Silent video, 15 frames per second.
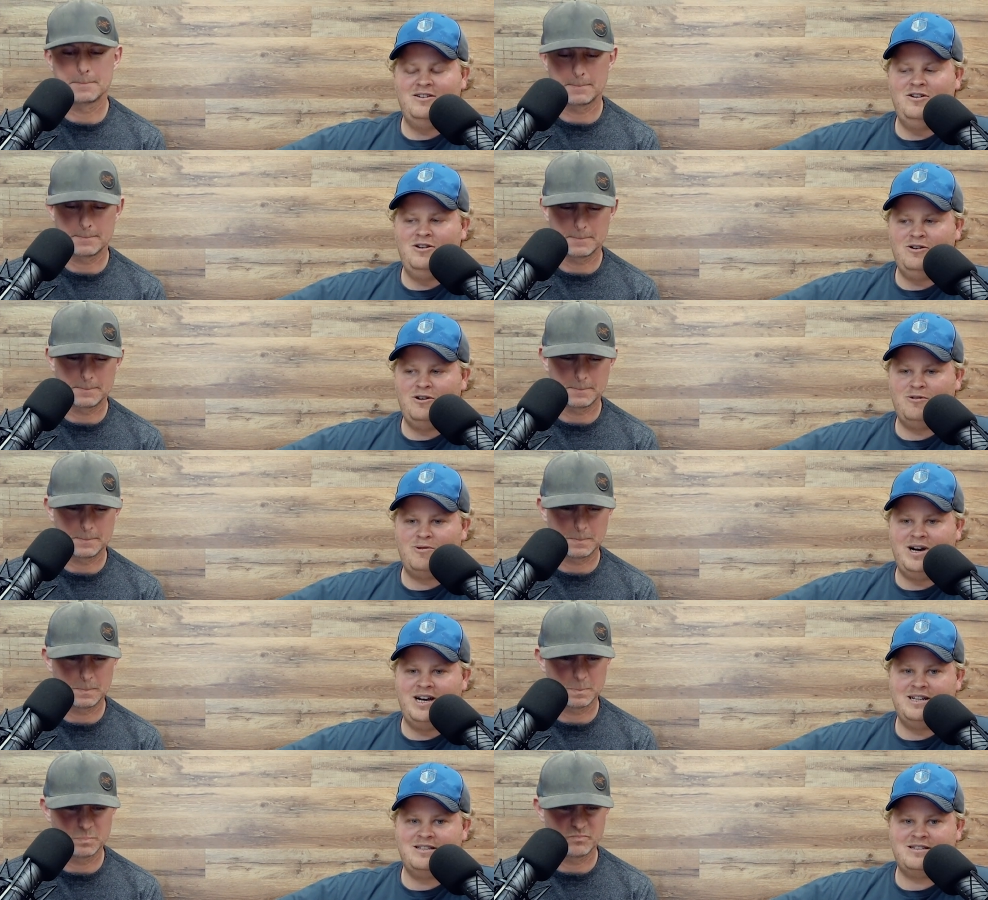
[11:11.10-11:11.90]
Speaker 1: know your
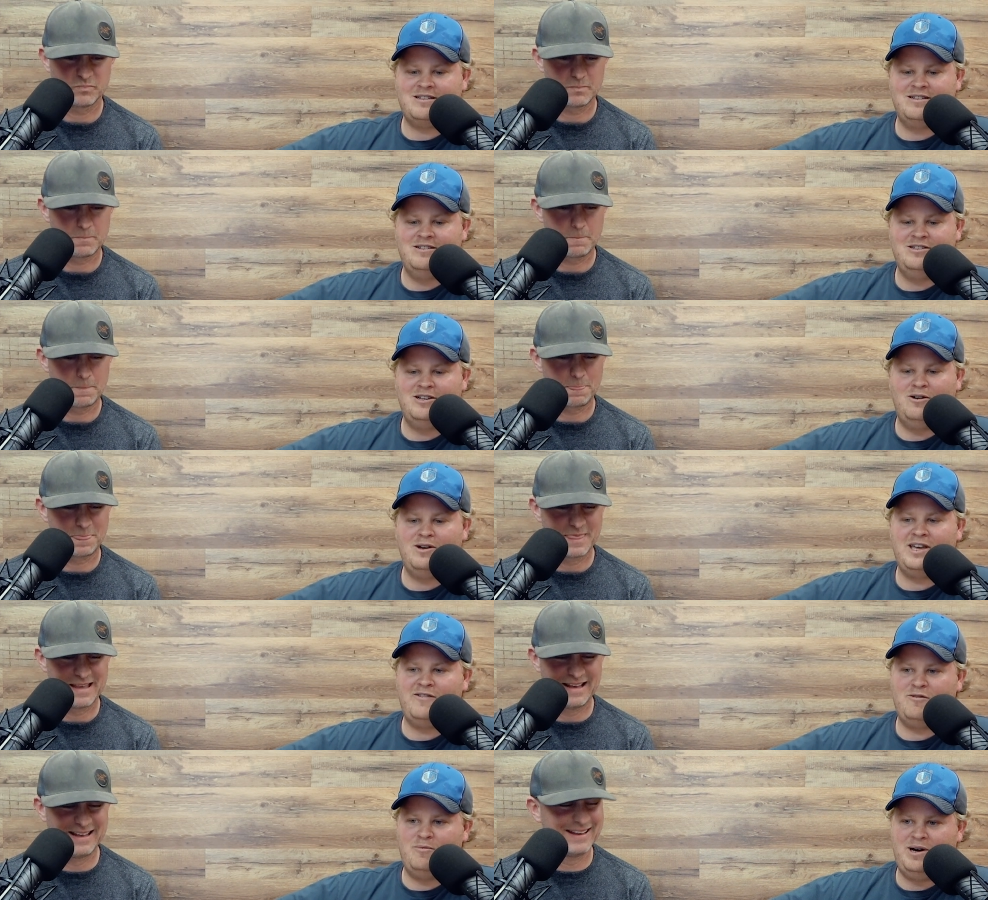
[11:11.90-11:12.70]
rights.
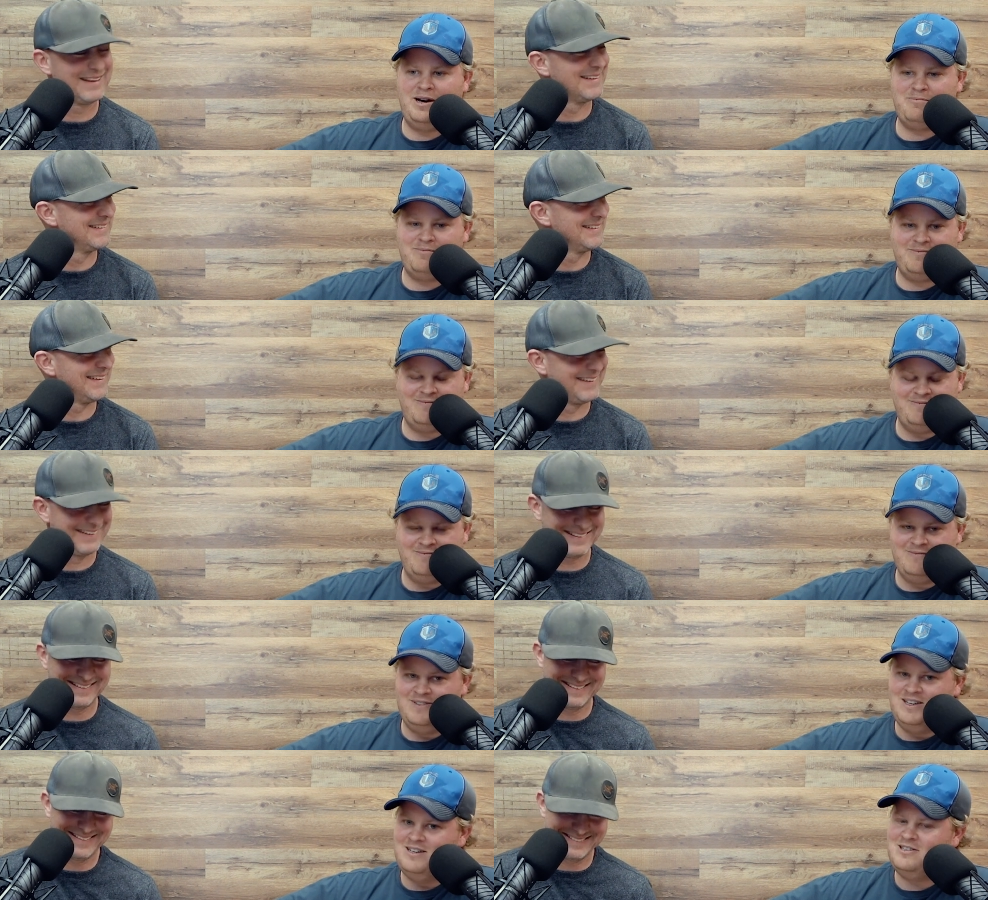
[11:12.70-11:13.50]
Don't give them up.
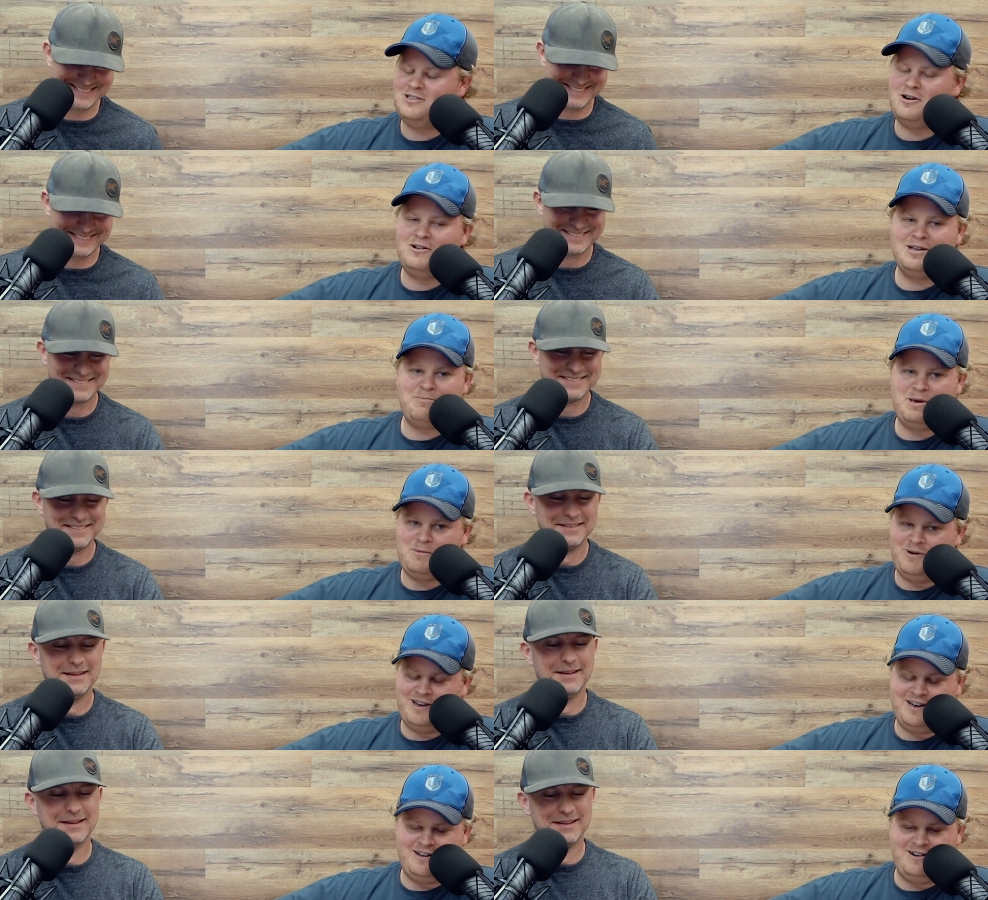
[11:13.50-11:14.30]
Don't let
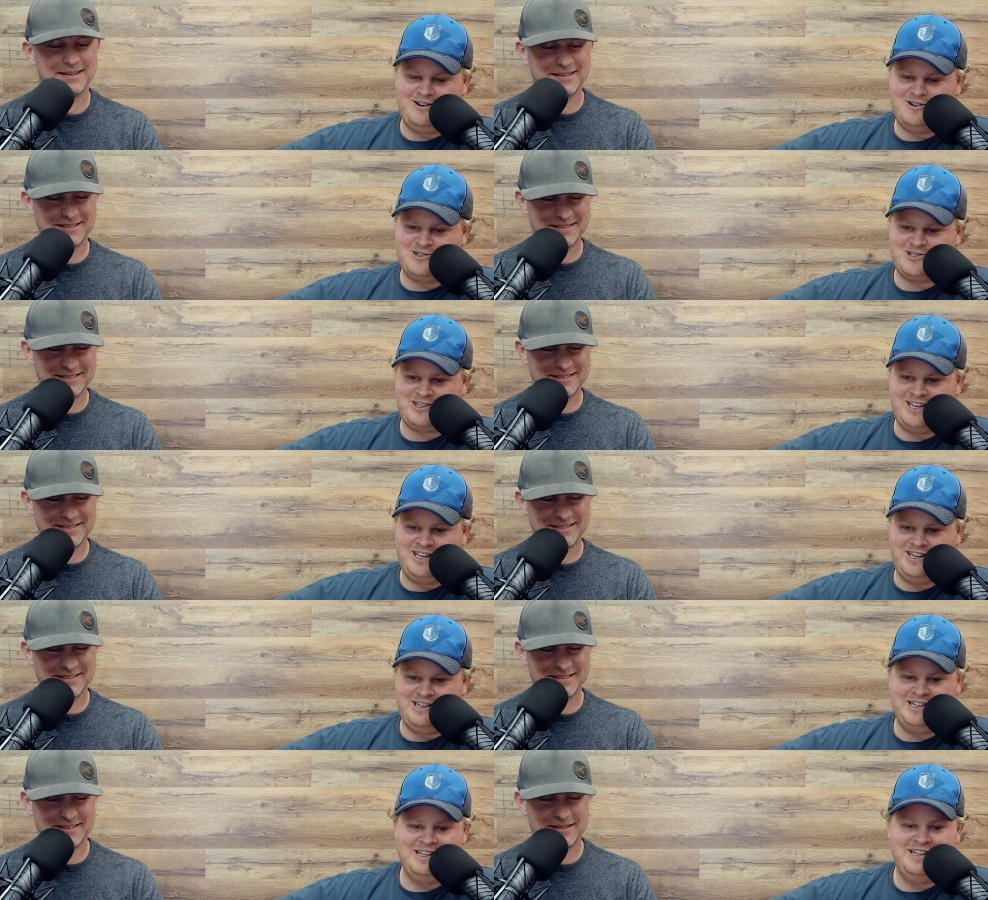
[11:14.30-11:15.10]
people get under your
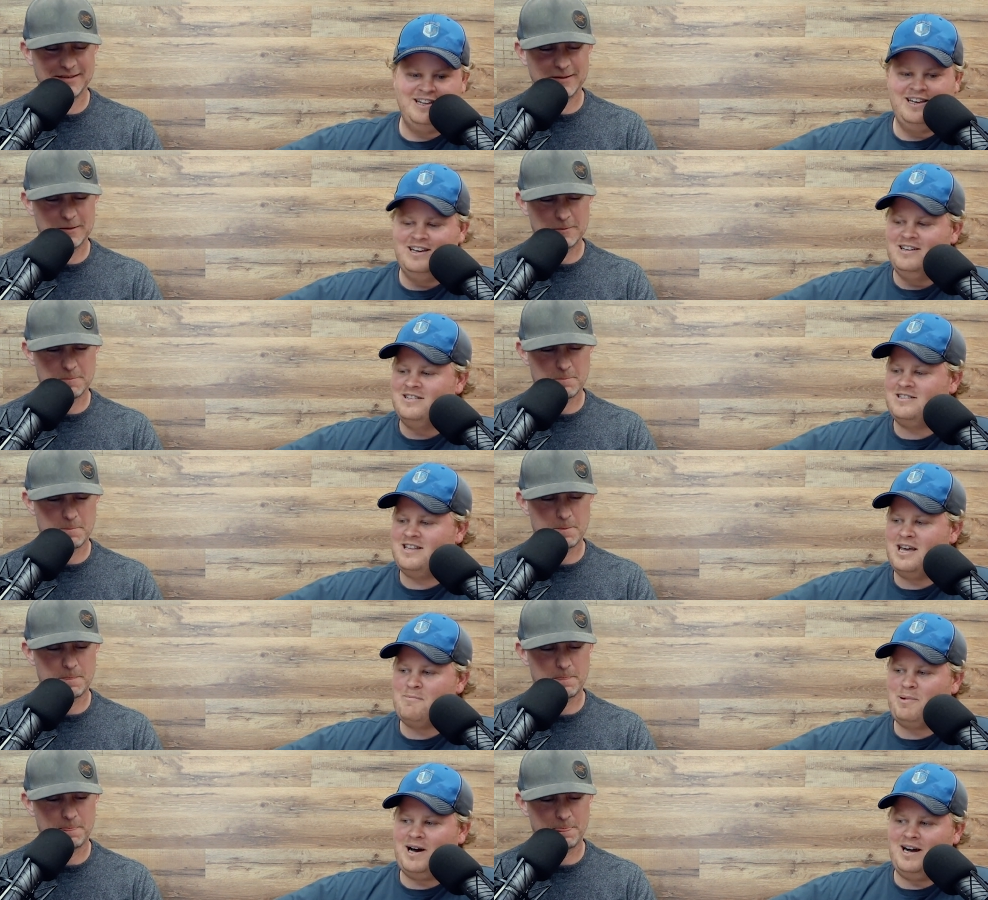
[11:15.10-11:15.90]
skin.
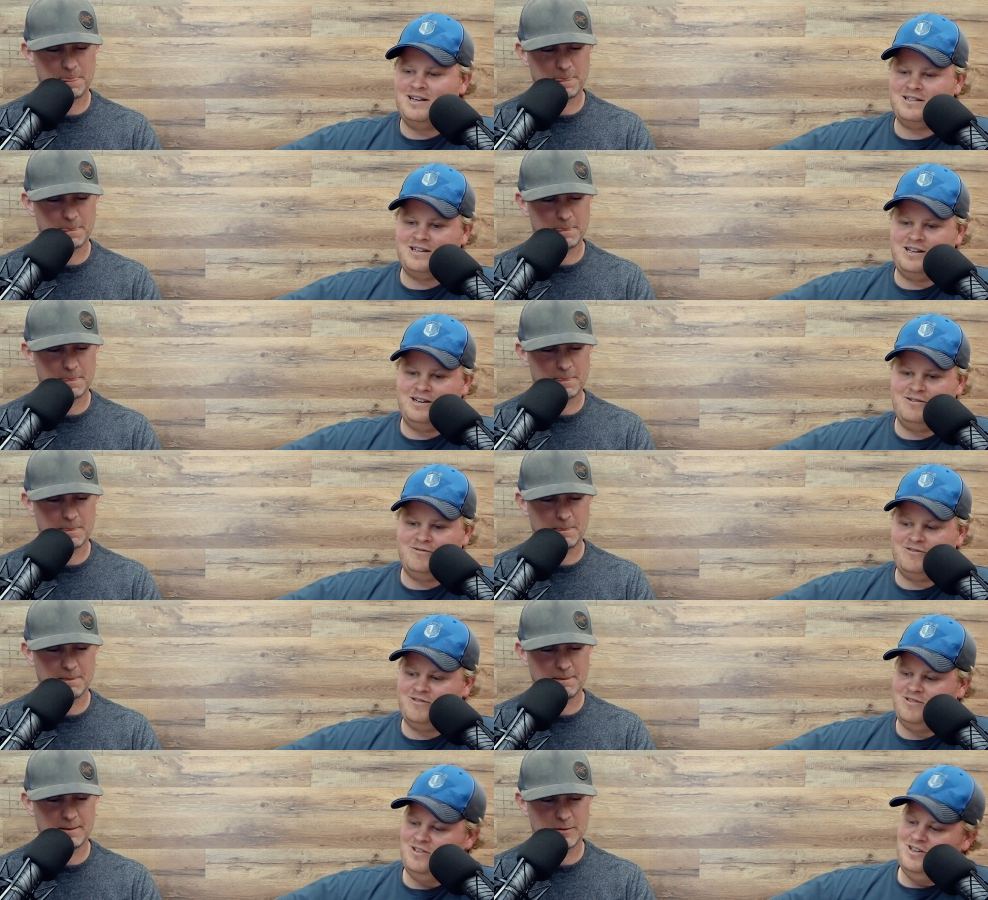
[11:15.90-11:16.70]
Stay
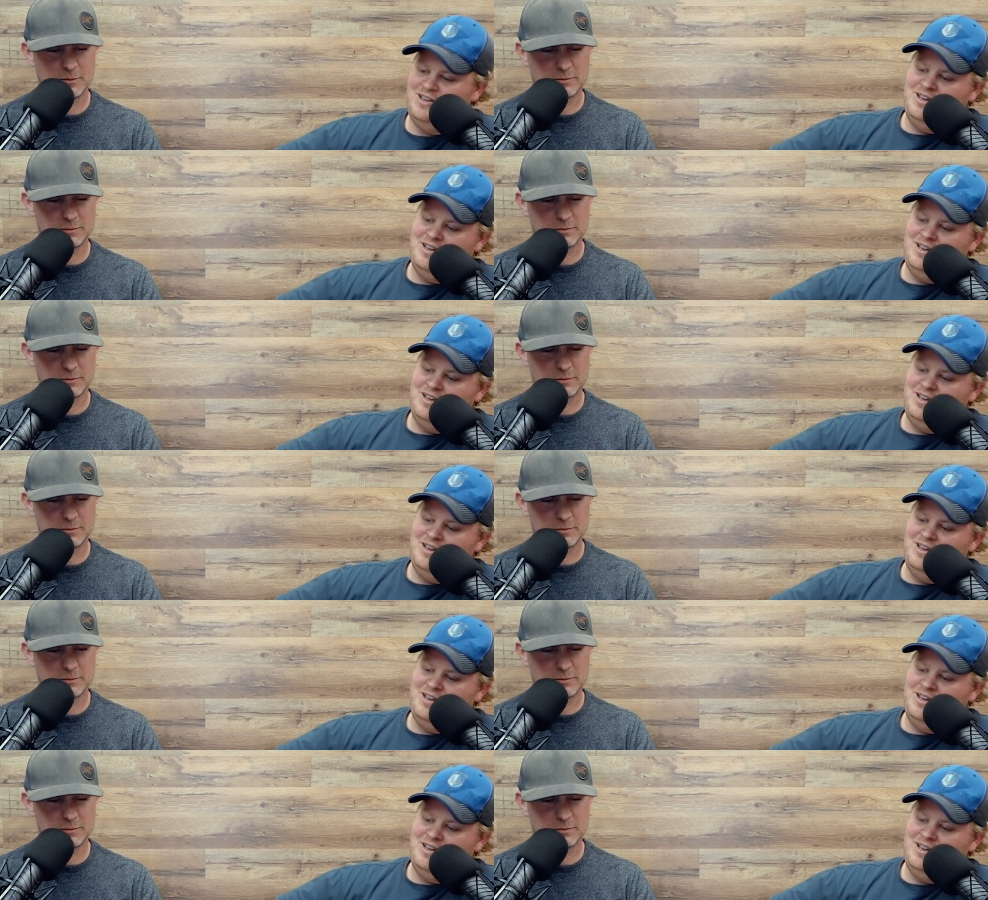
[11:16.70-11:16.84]
positive.